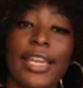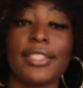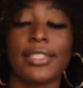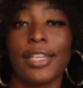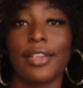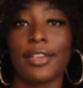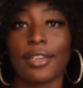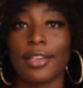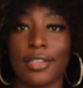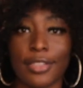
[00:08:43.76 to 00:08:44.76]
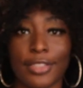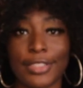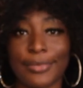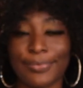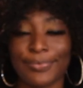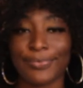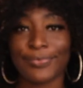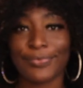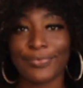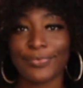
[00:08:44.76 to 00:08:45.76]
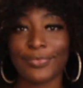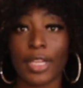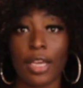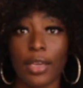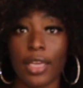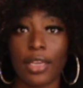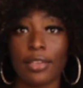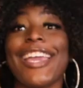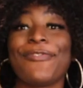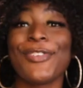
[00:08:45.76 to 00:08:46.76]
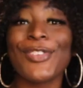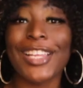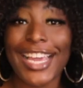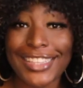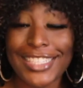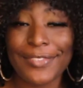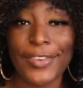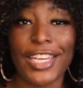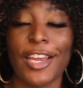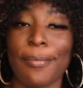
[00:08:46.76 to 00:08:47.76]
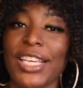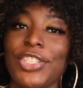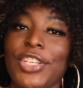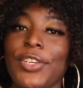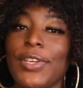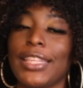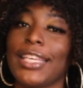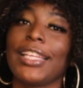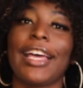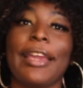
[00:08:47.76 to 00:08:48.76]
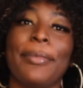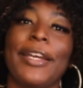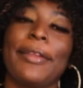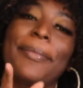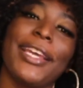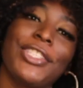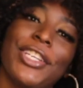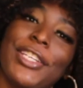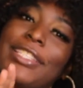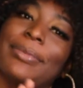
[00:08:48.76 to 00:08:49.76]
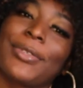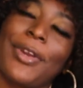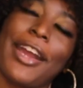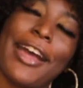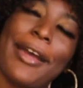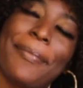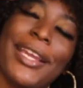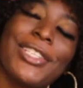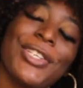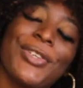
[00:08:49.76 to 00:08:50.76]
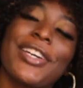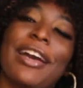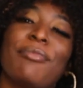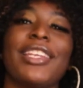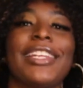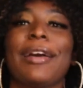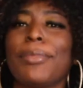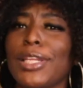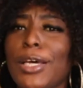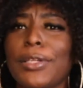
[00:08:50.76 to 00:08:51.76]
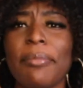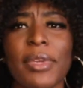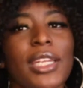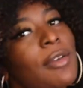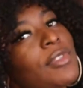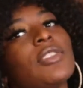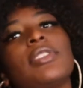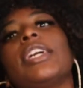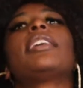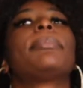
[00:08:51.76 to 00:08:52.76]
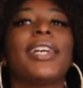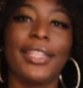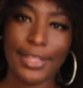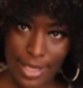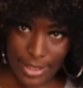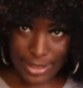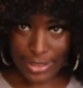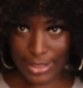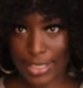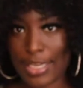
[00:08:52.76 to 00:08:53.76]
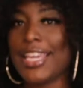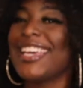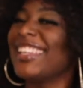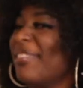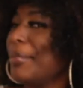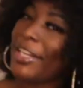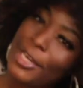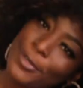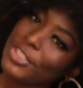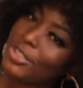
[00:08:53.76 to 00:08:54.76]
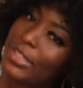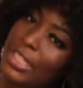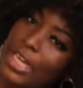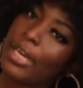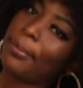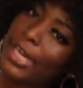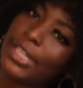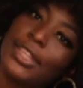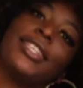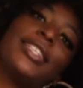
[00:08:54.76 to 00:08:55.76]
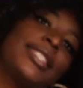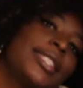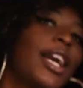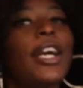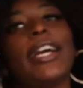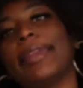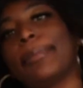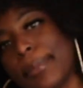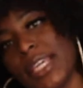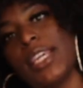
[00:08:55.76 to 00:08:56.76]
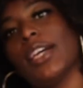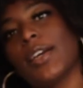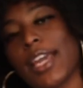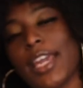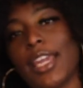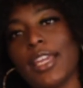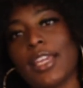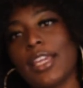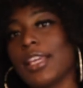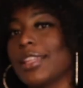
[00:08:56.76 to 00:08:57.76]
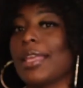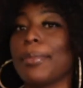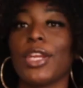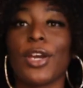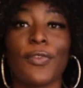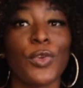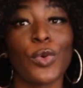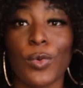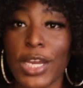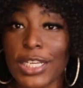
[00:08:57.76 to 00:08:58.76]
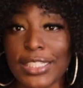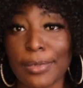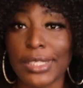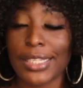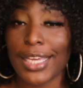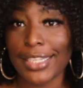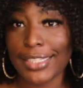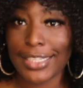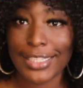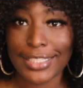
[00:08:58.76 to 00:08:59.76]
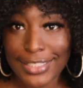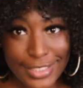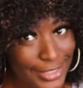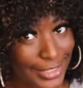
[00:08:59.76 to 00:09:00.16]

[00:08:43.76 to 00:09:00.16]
out City Girl Curlz. Okay, if you like this video, make sure you hit that like button. Make sure you subscribe. Make sure you comment down below. Let me know what you think about this. Let me know what you think about this on me, okay? Let me know if you would wear something like this.